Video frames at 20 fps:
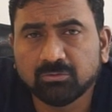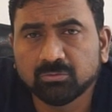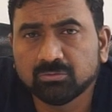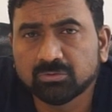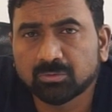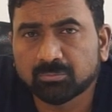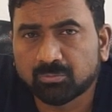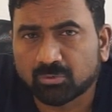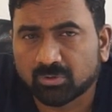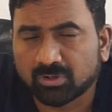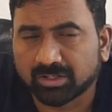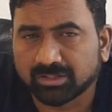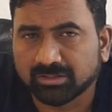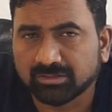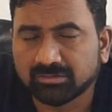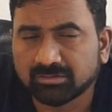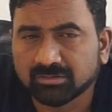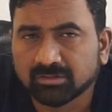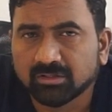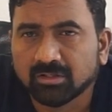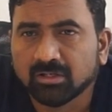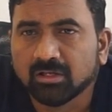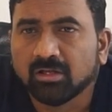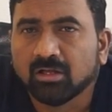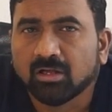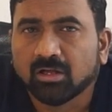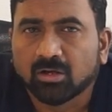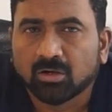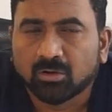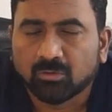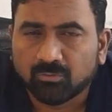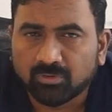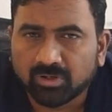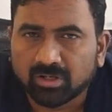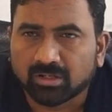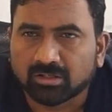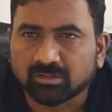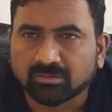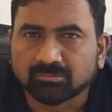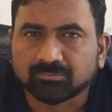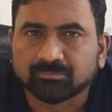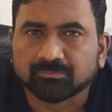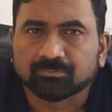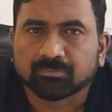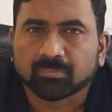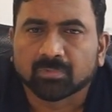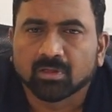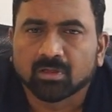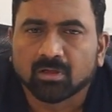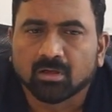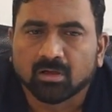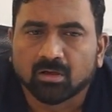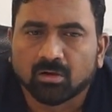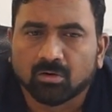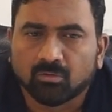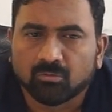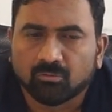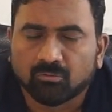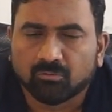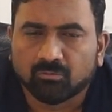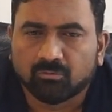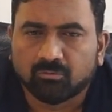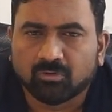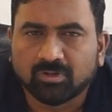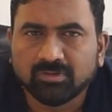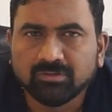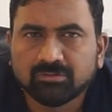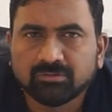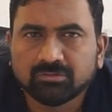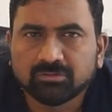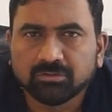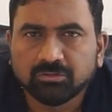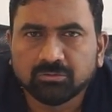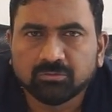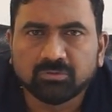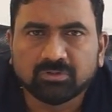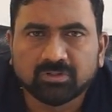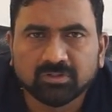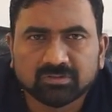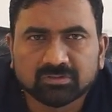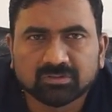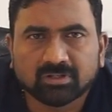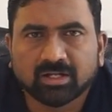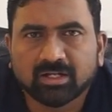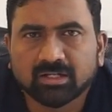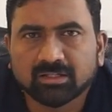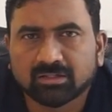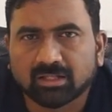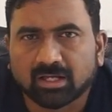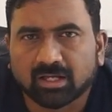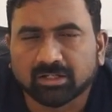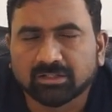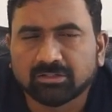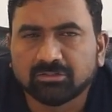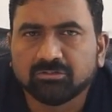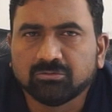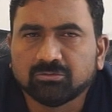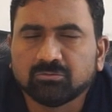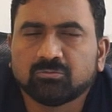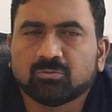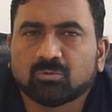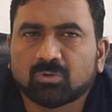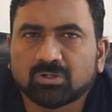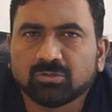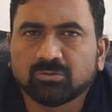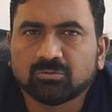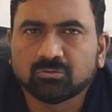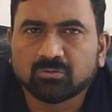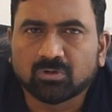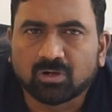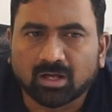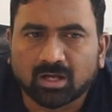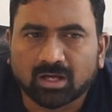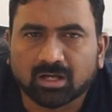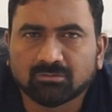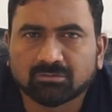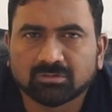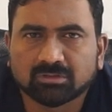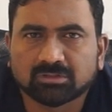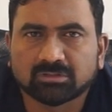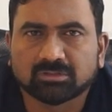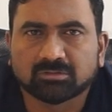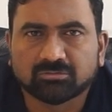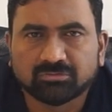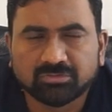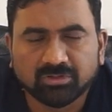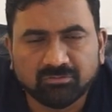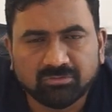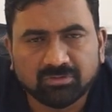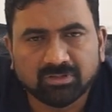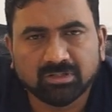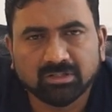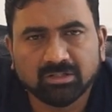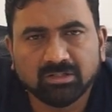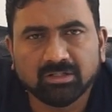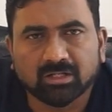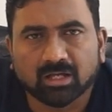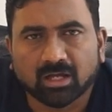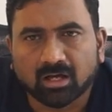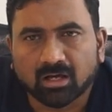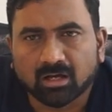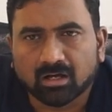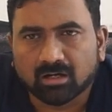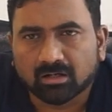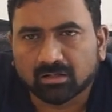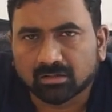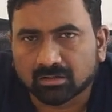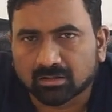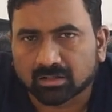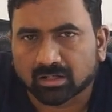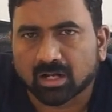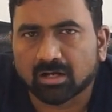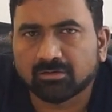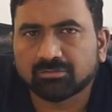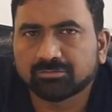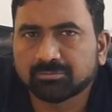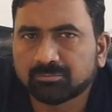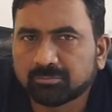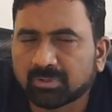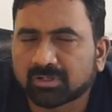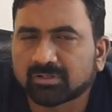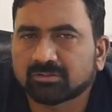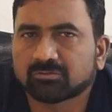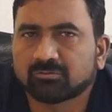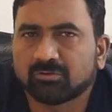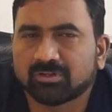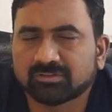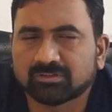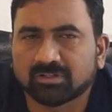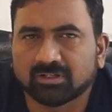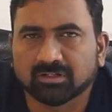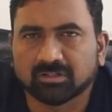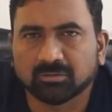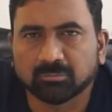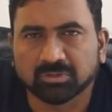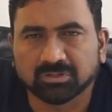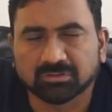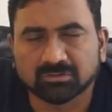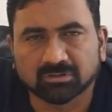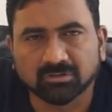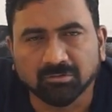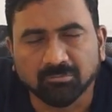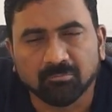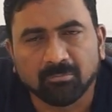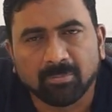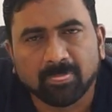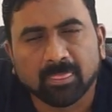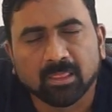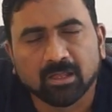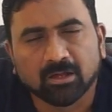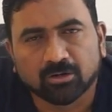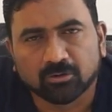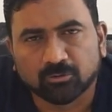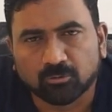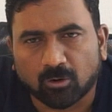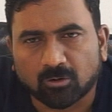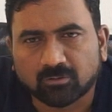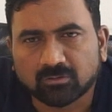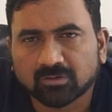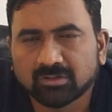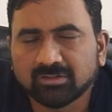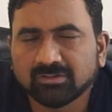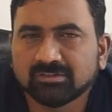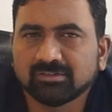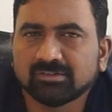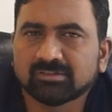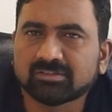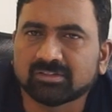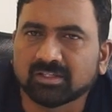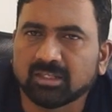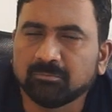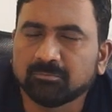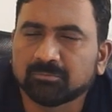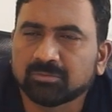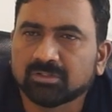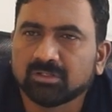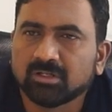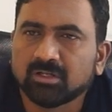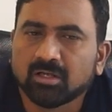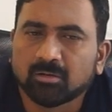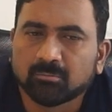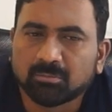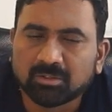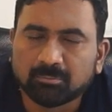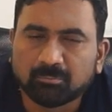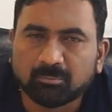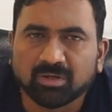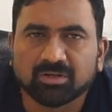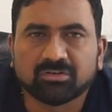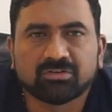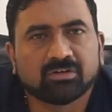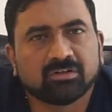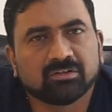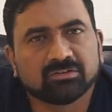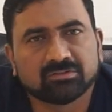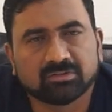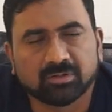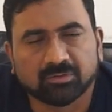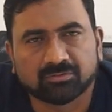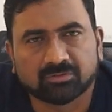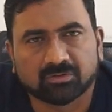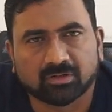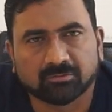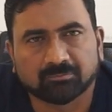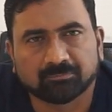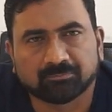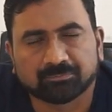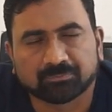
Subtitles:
to a point where once you decide that you want to have a 50 graft per square centimeter, doctor is the same but patient is different.